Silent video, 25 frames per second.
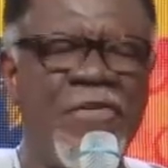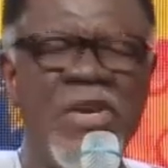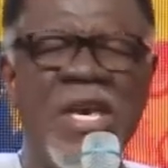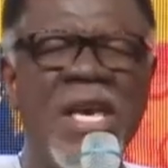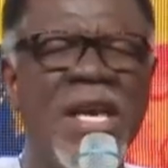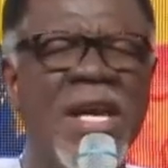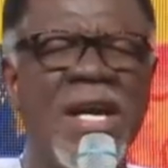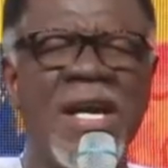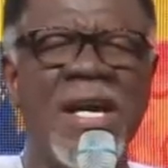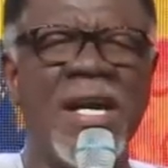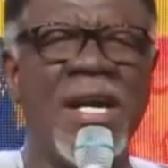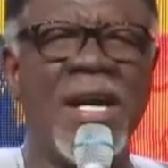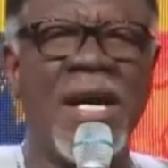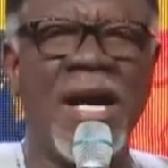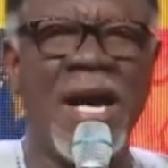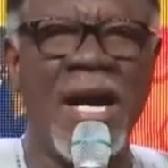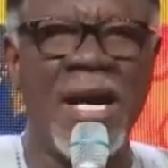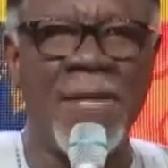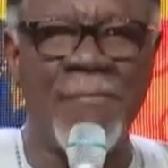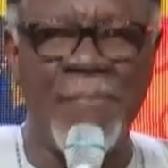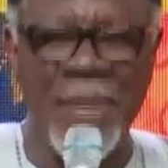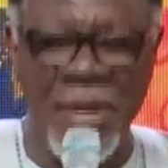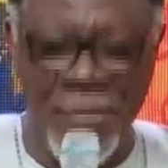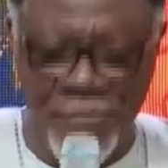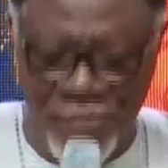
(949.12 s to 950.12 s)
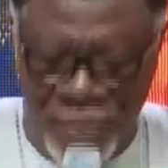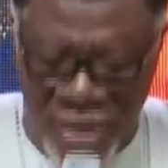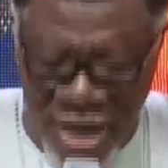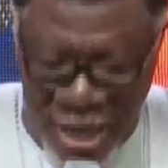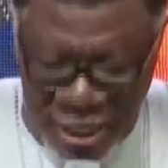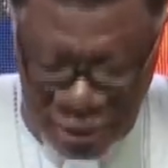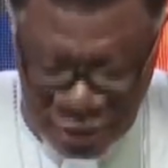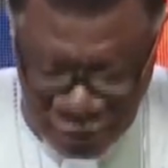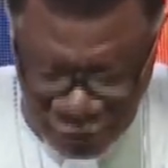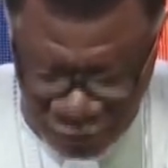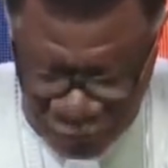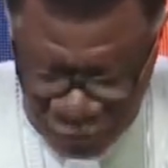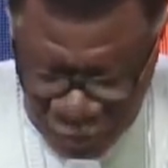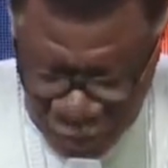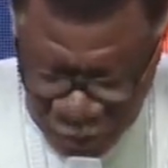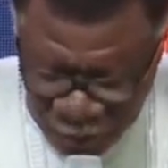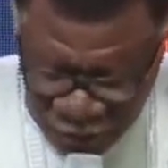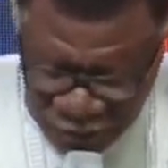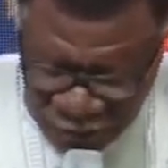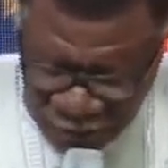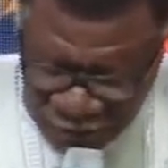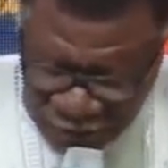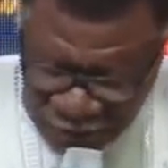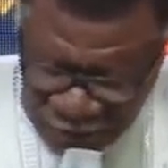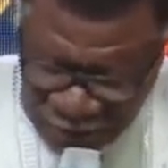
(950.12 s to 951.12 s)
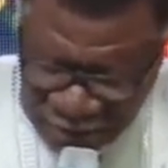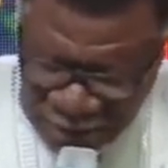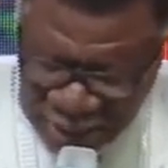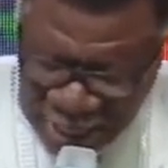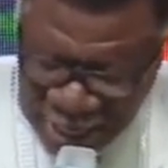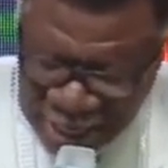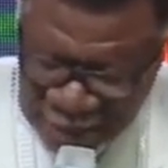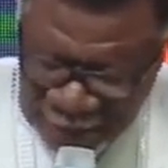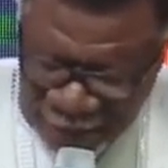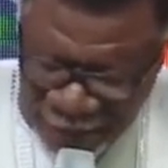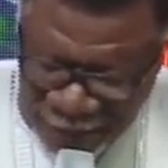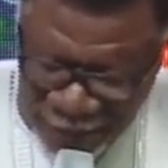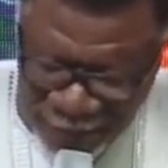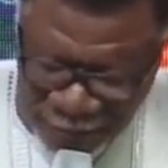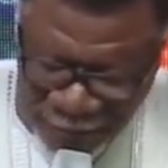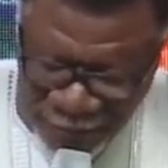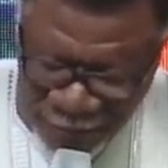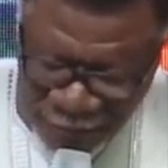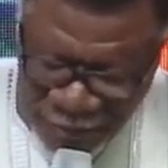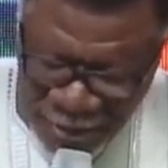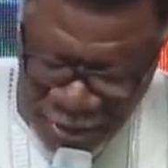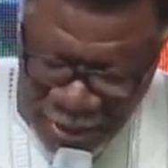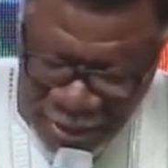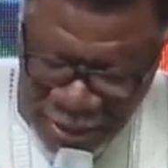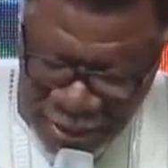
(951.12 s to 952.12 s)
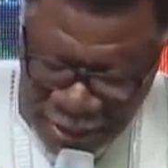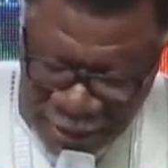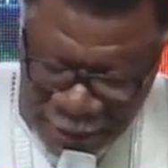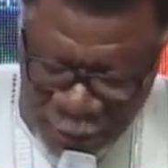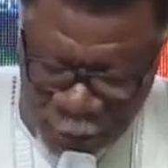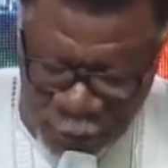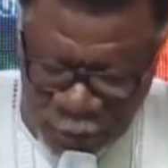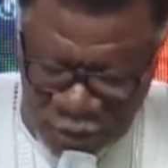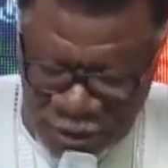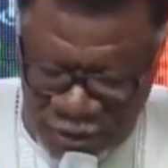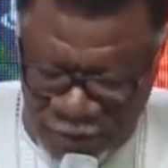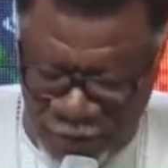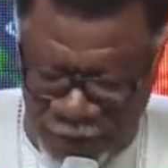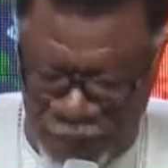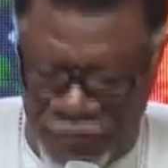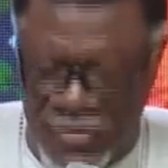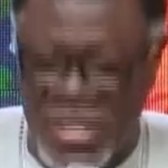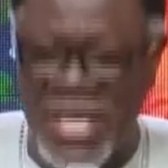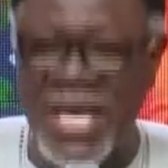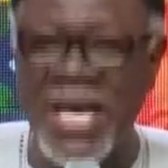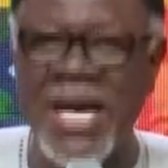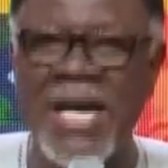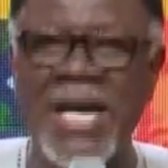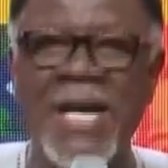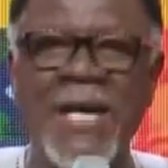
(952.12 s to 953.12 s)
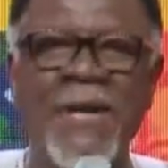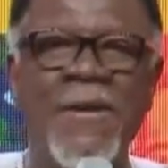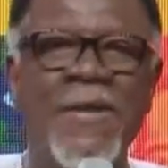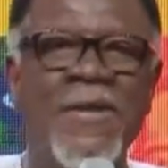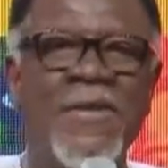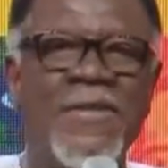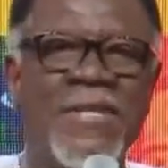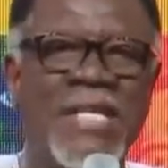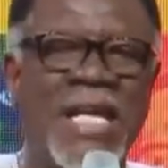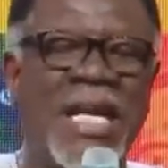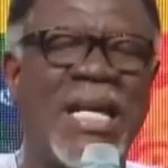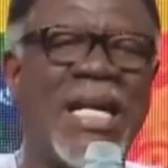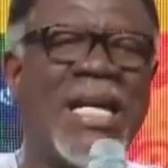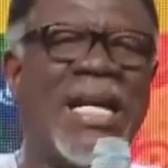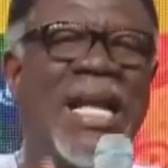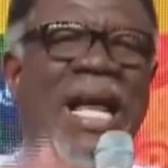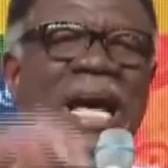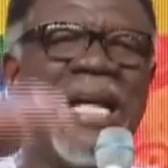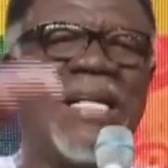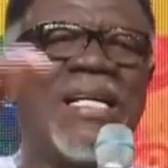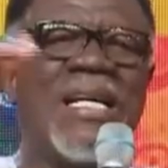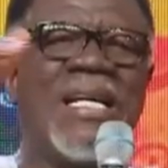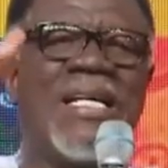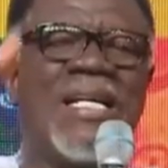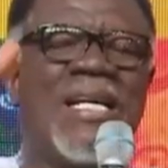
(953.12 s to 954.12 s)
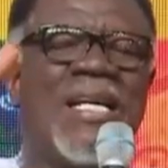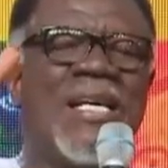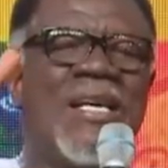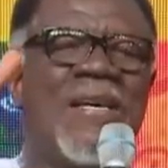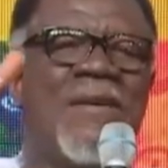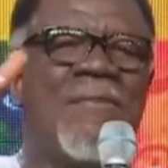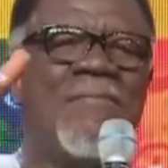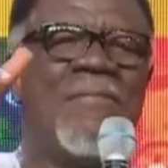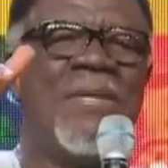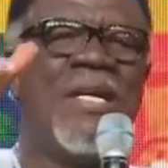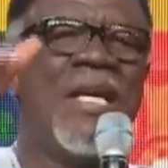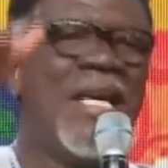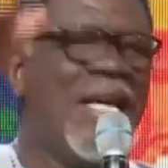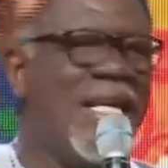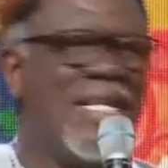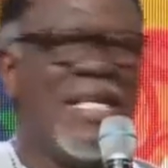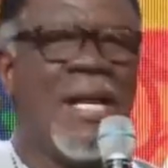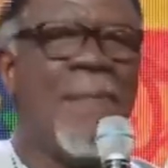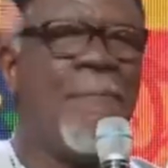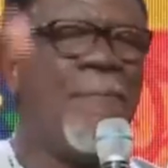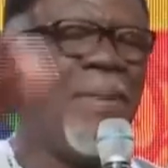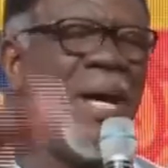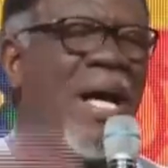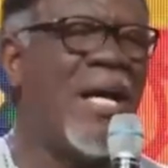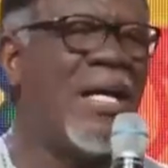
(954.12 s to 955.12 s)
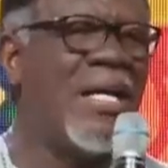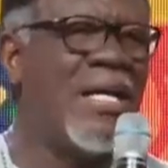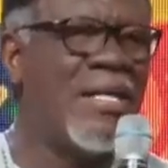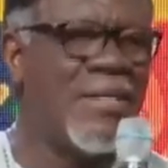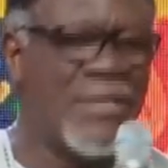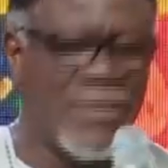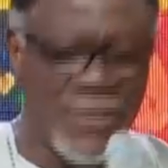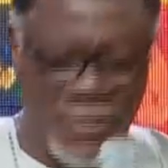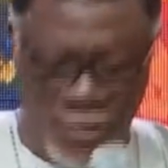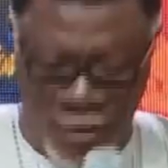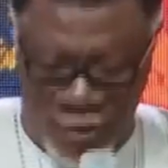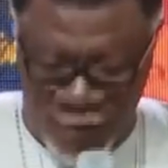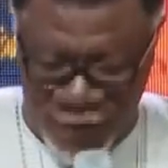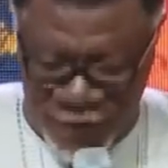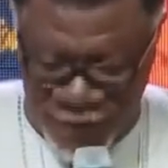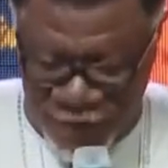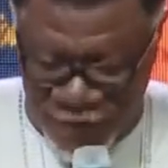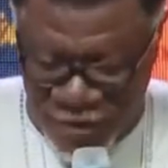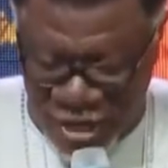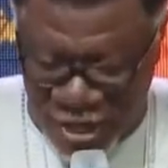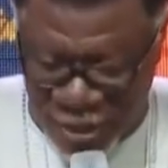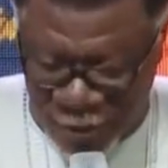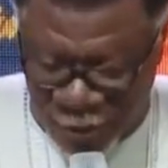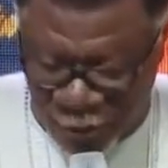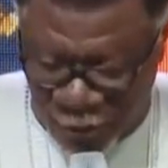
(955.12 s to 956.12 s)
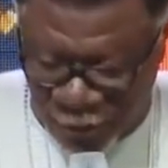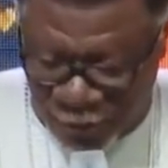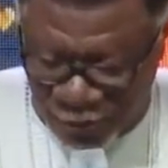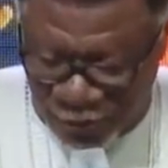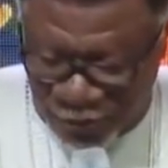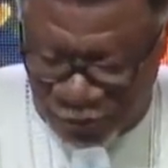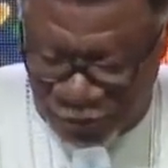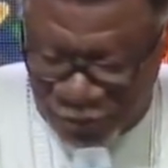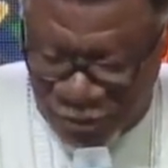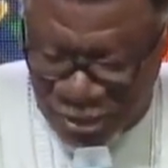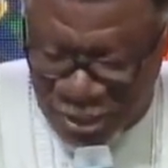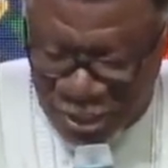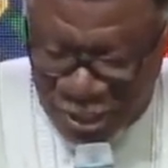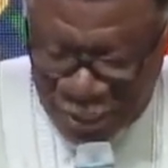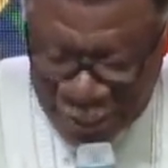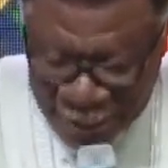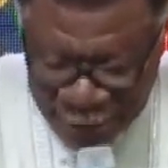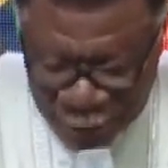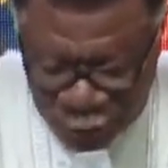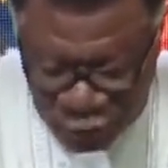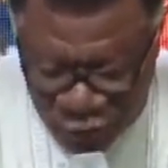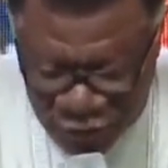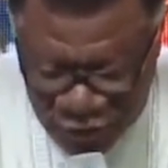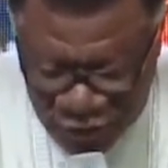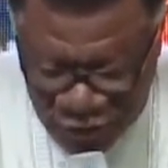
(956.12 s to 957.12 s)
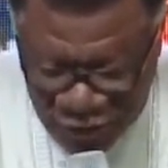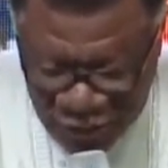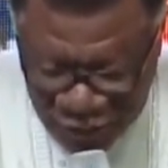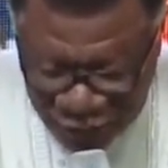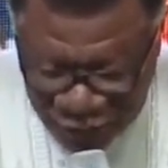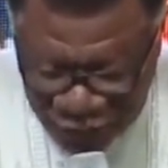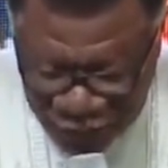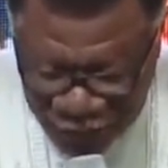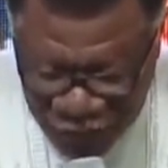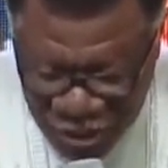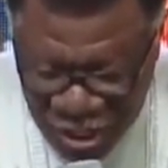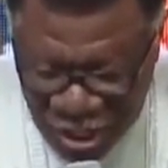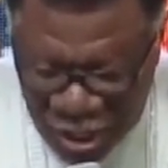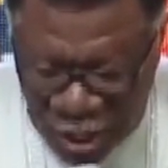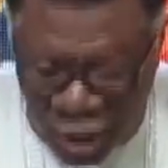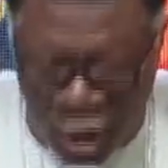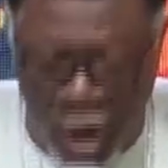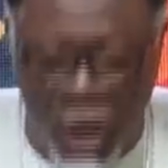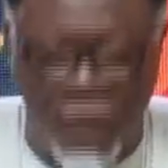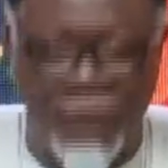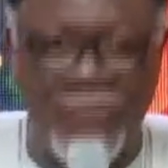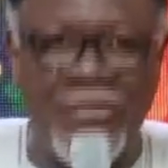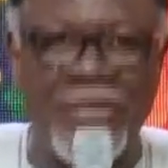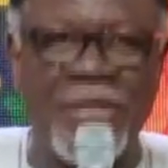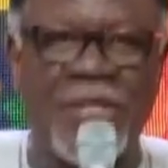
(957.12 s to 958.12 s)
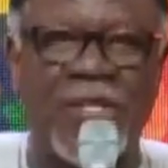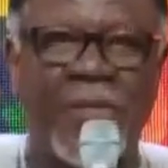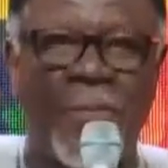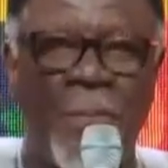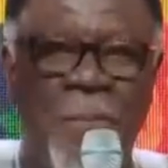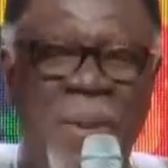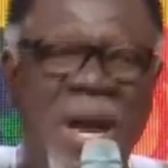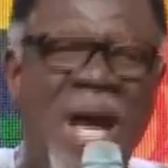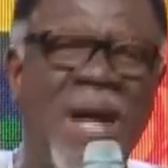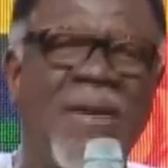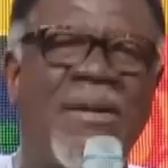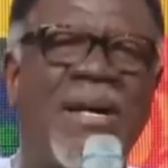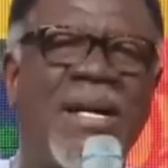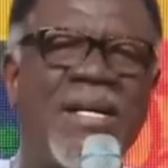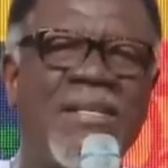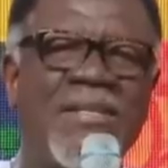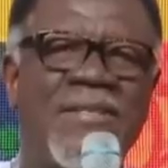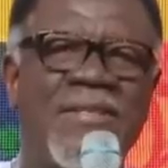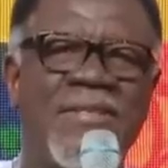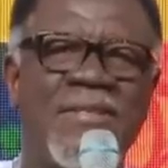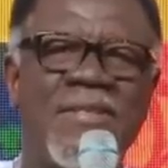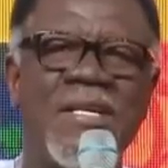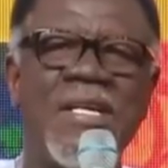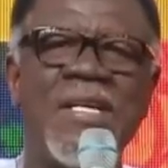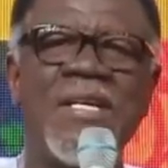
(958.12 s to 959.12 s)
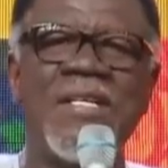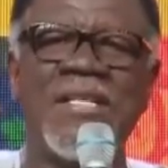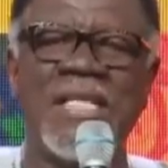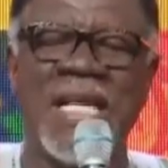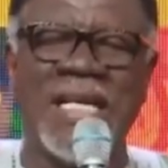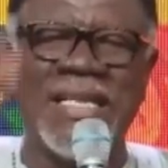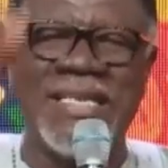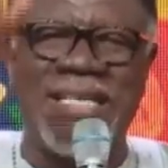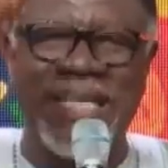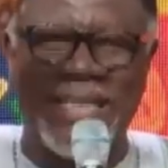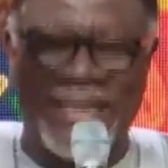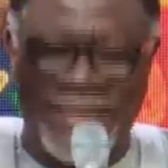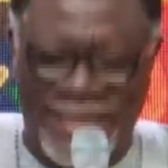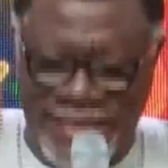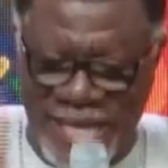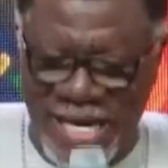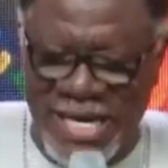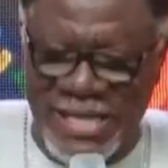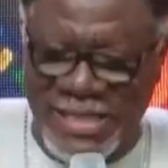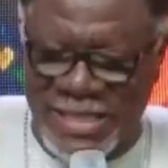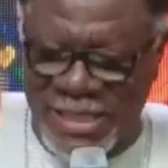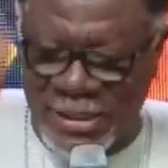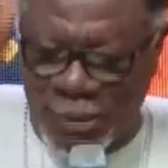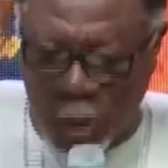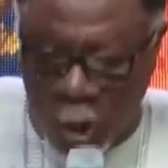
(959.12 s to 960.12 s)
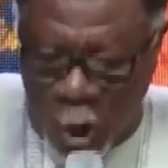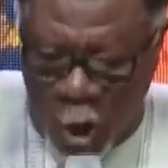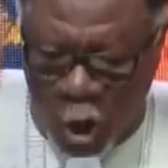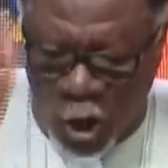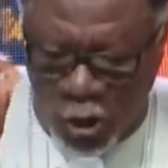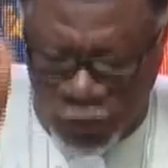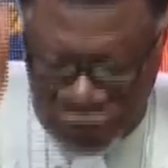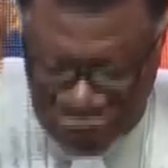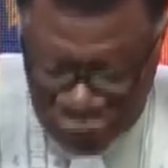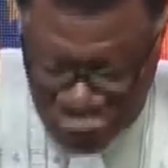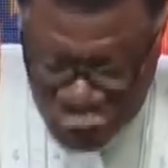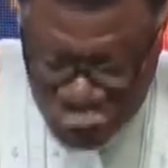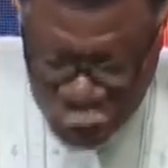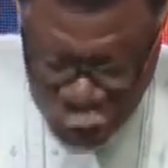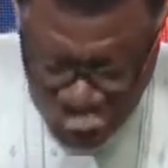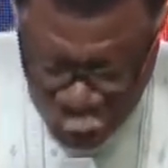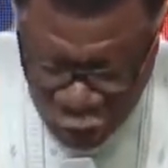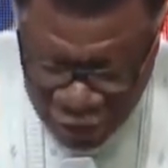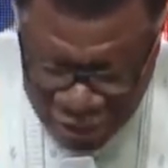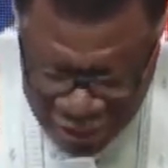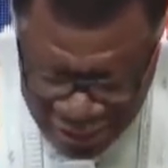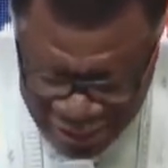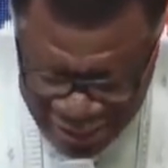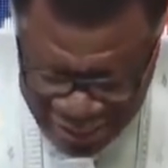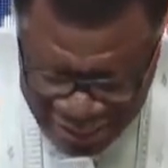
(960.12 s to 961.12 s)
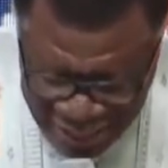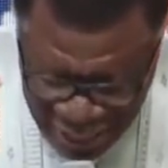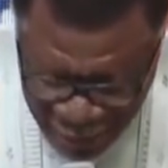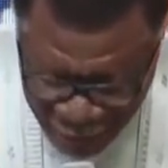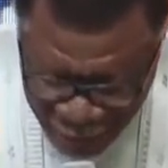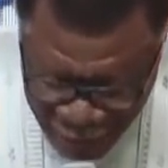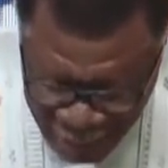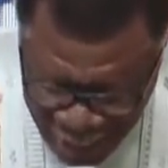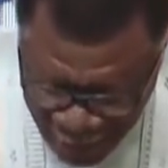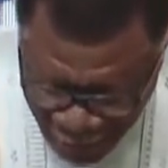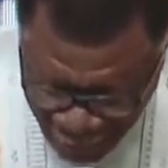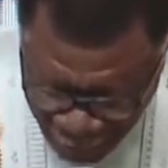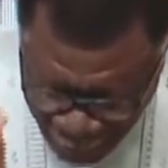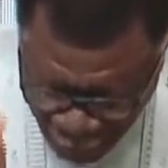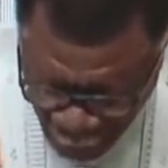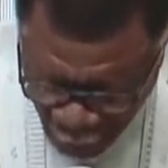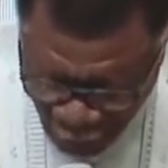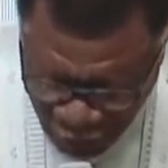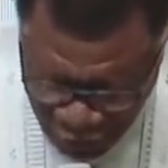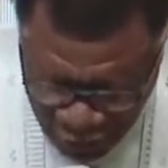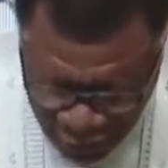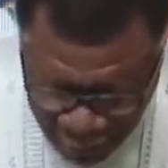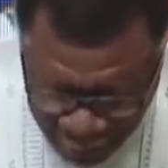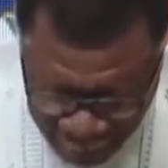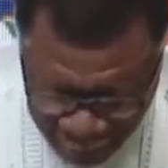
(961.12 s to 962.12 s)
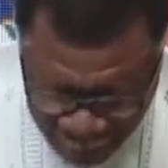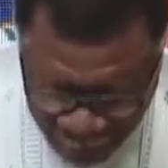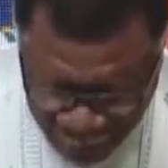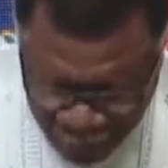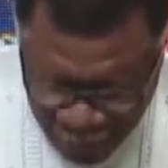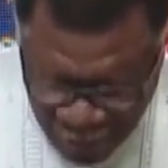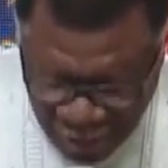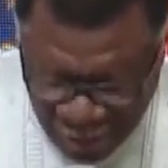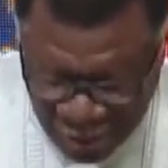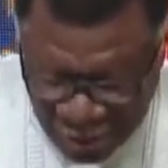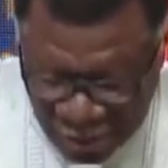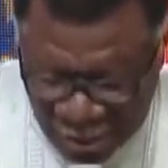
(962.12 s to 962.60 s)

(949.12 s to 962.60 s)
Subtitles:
Fear had been part of Moses' life. It was fear that landed him in the palace of Pharaoh. It was the fear of his parents that dictated all the choices they made for him.